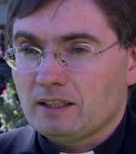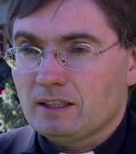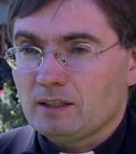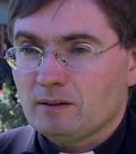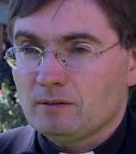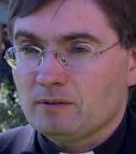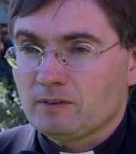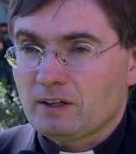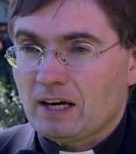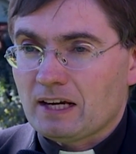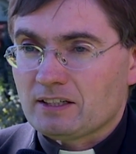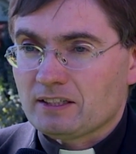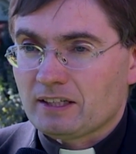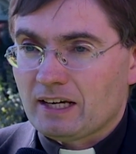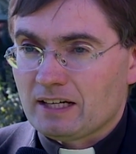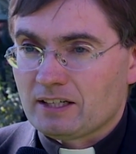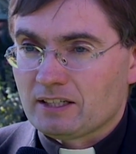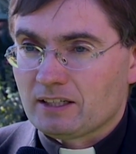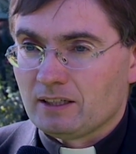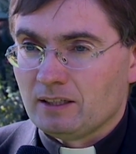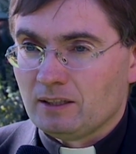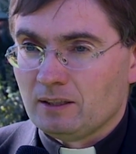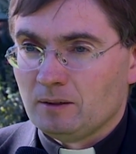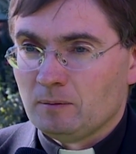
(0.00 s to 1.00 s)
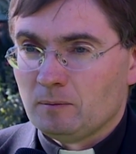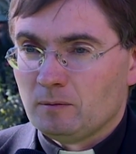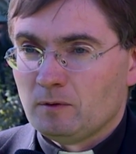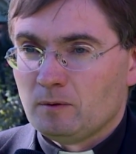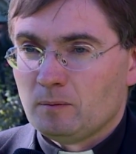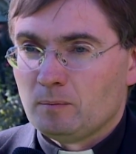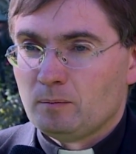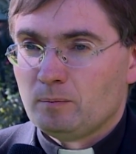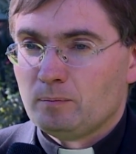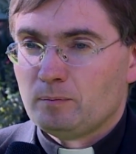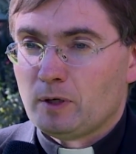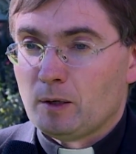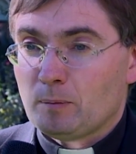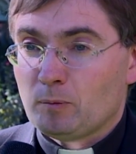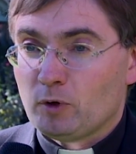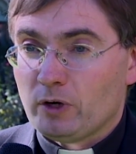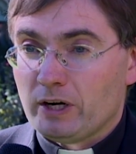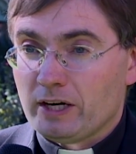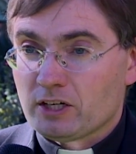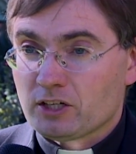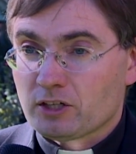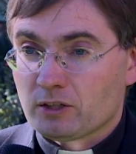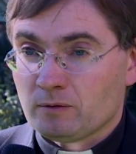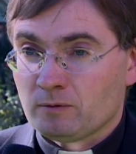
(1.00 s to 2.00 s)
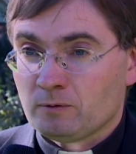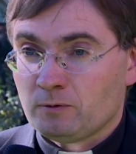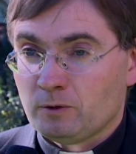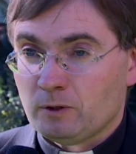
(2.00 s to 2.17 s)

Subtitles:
give catechetical preparation